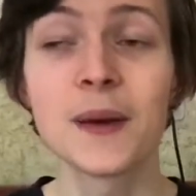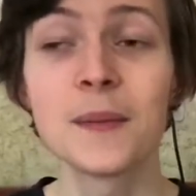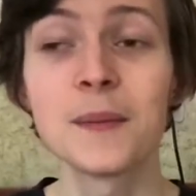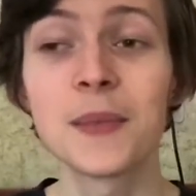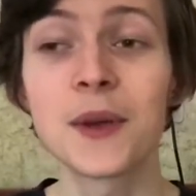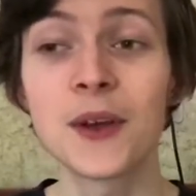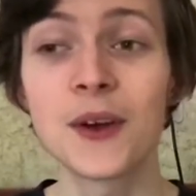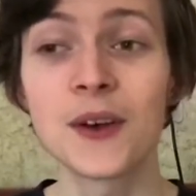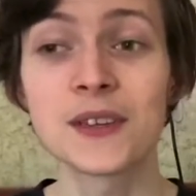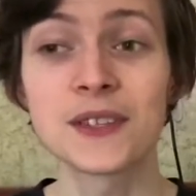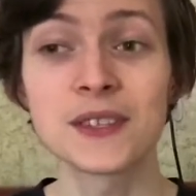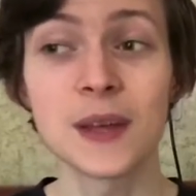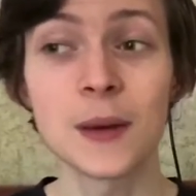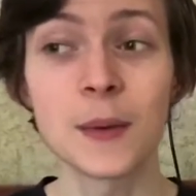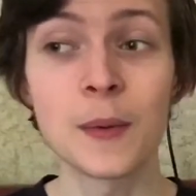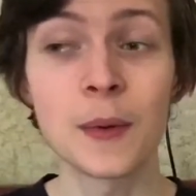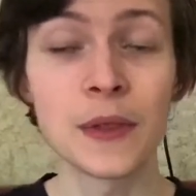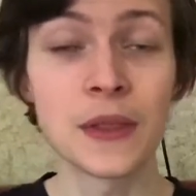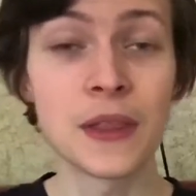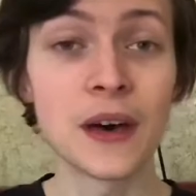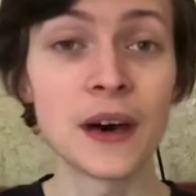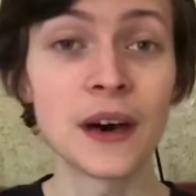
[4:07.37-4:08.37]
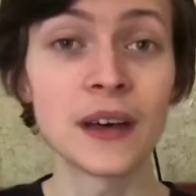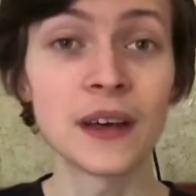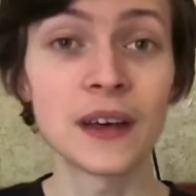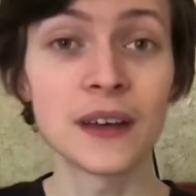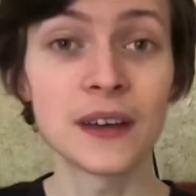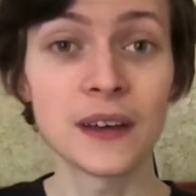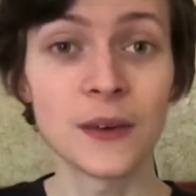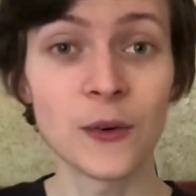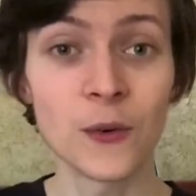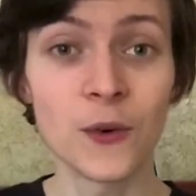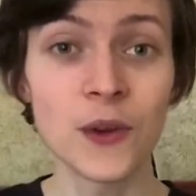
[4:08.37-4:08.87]
Because the
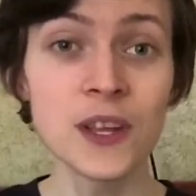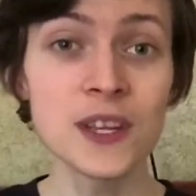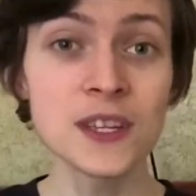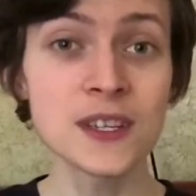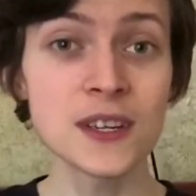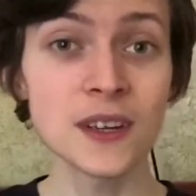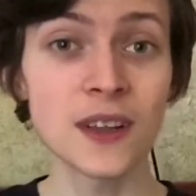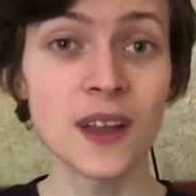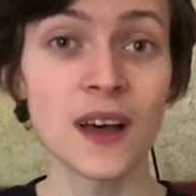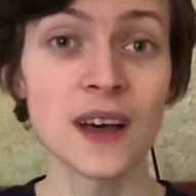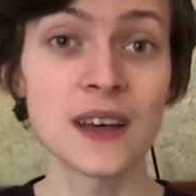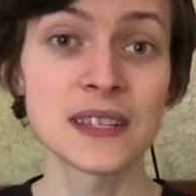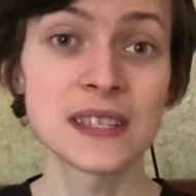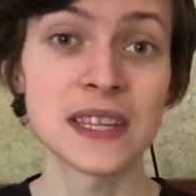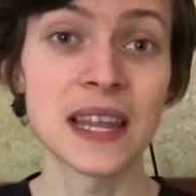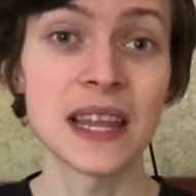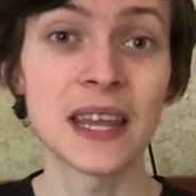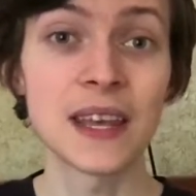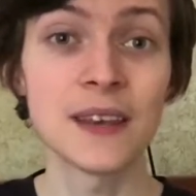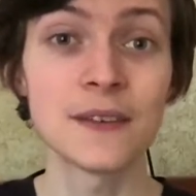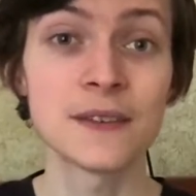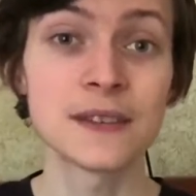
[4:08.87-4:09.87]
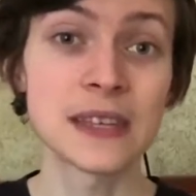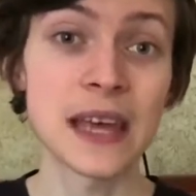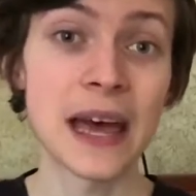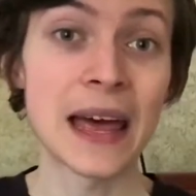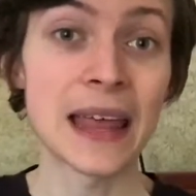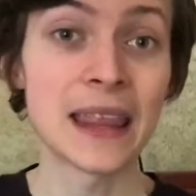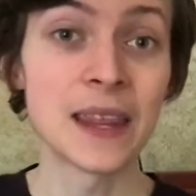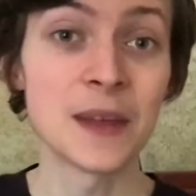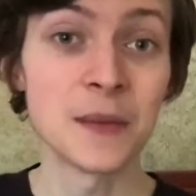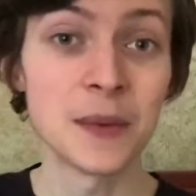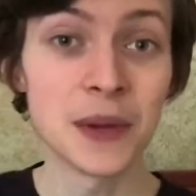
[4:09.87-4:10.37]
rich class lives
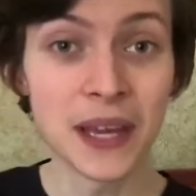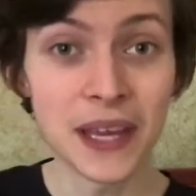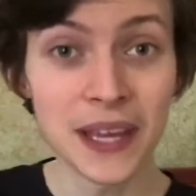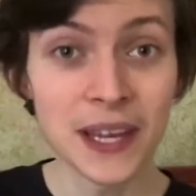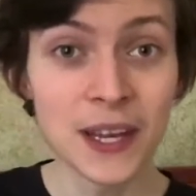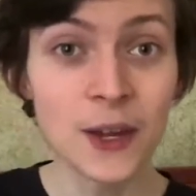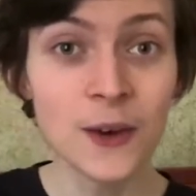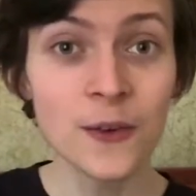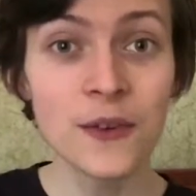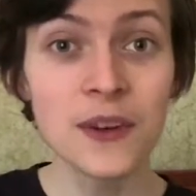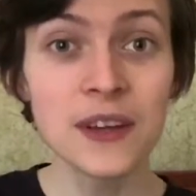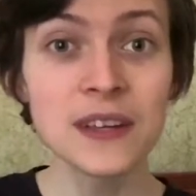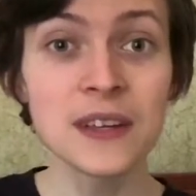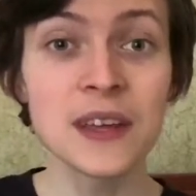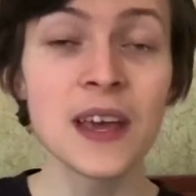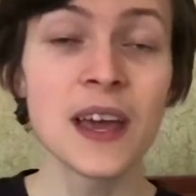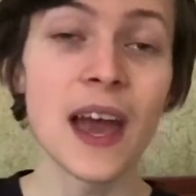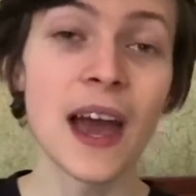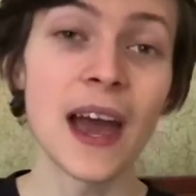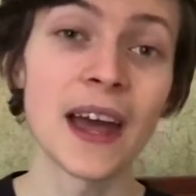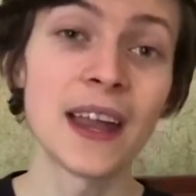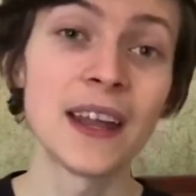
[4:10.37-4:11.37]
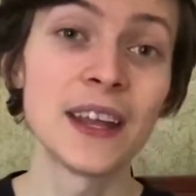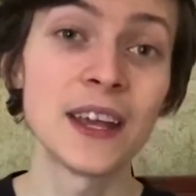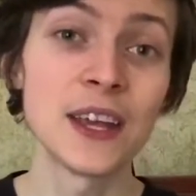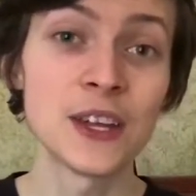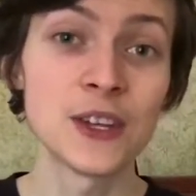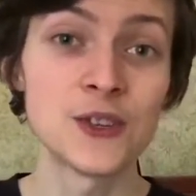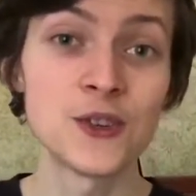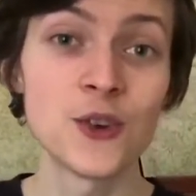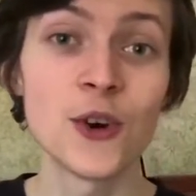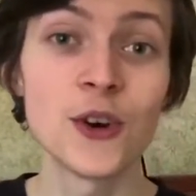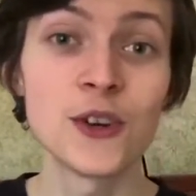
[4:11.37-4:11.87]
at the beginning of it and
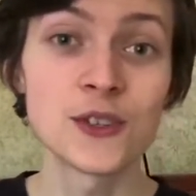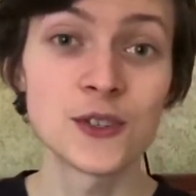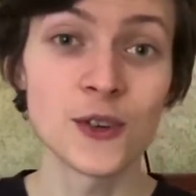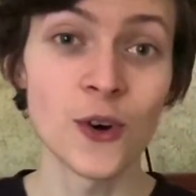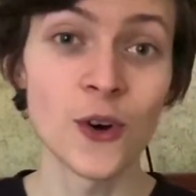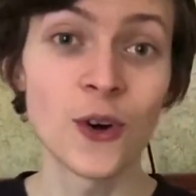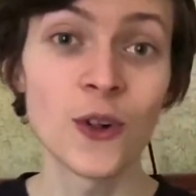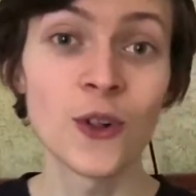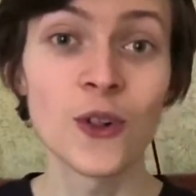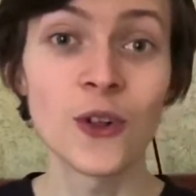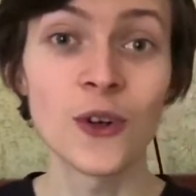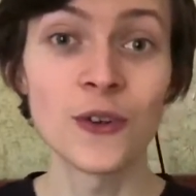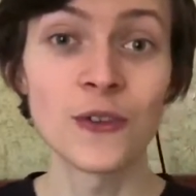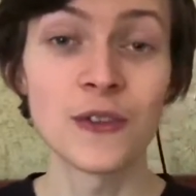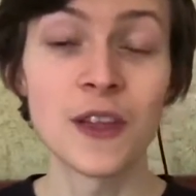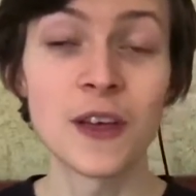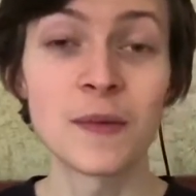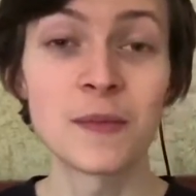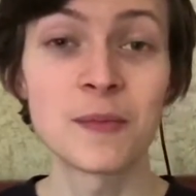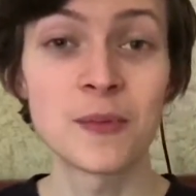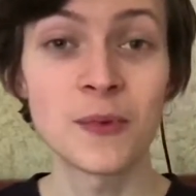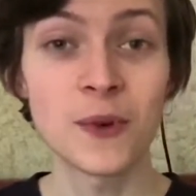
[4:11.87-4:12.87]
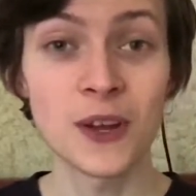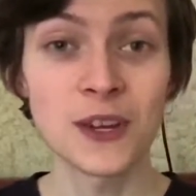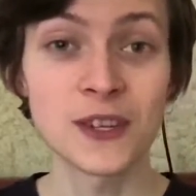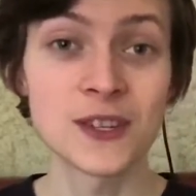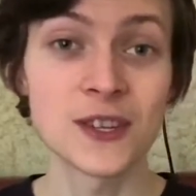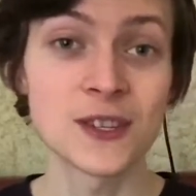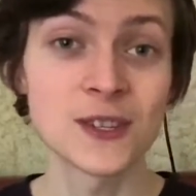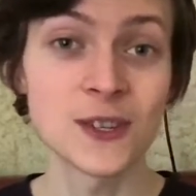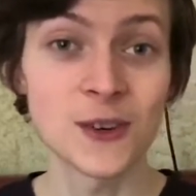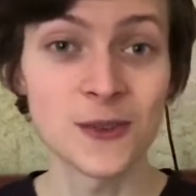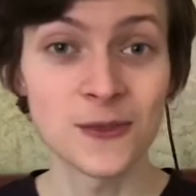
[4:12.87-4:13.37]
enjoys all of the
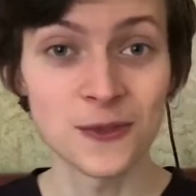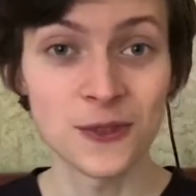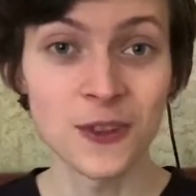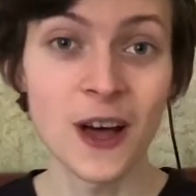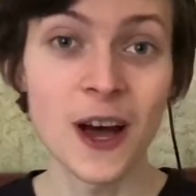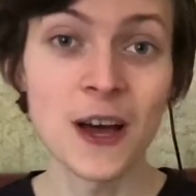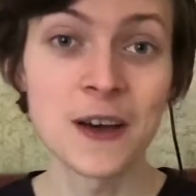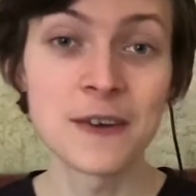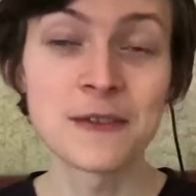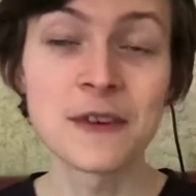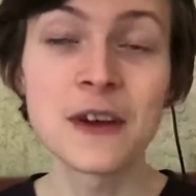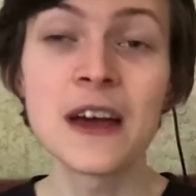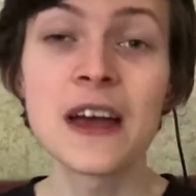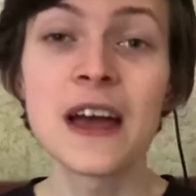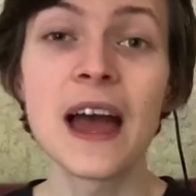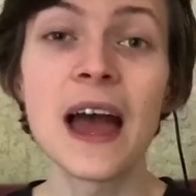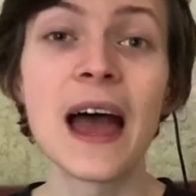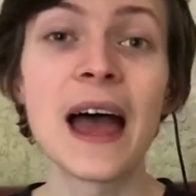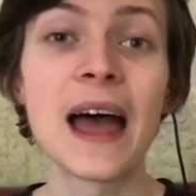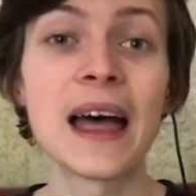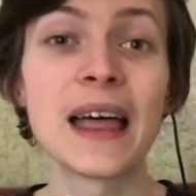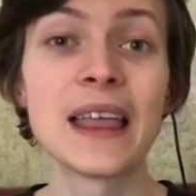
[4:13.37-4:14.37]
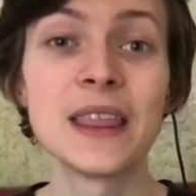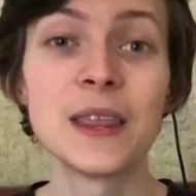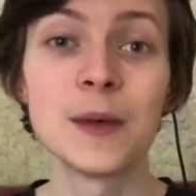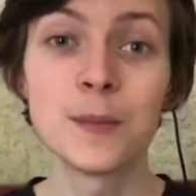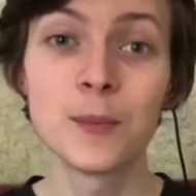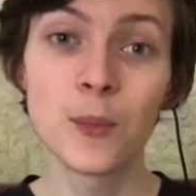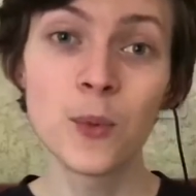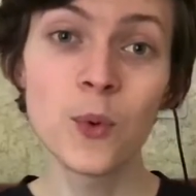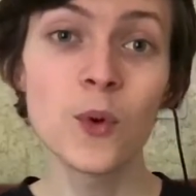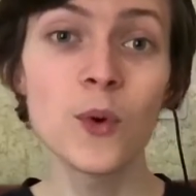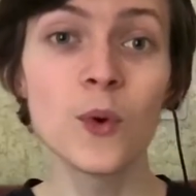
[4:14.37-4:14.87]
pressures of life, and the
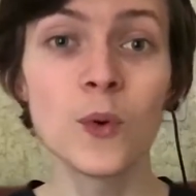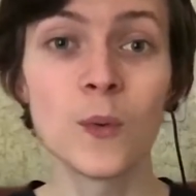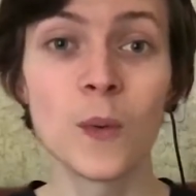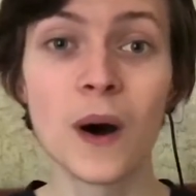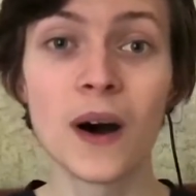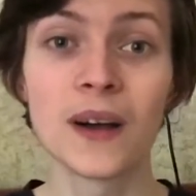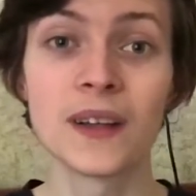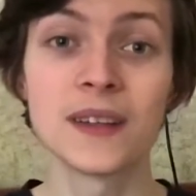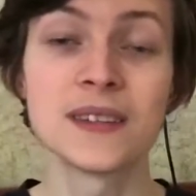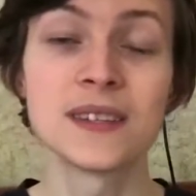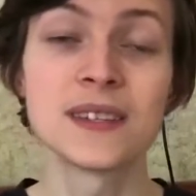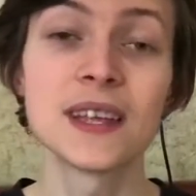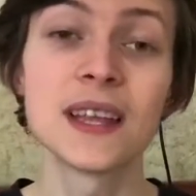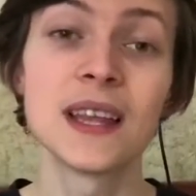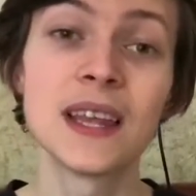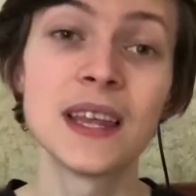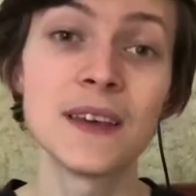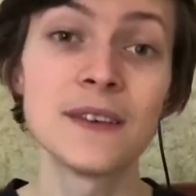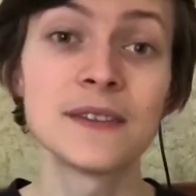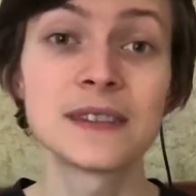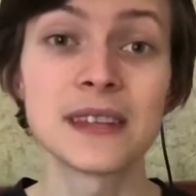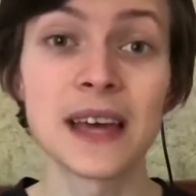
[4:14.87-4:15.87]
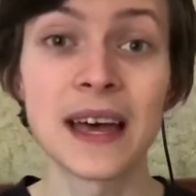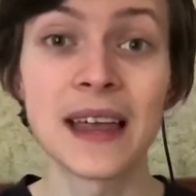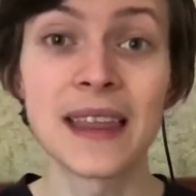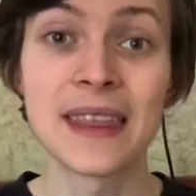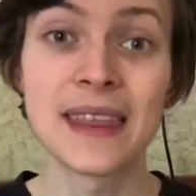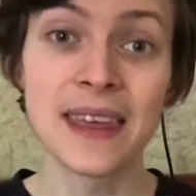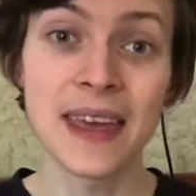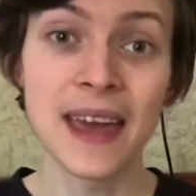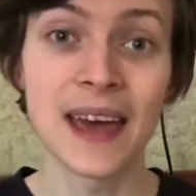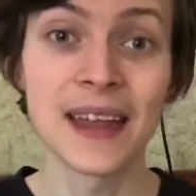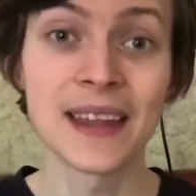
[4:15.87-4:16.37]
poor ones lives at
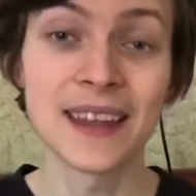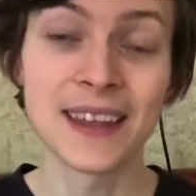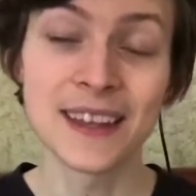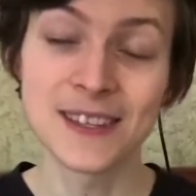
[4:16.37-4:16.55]
the end.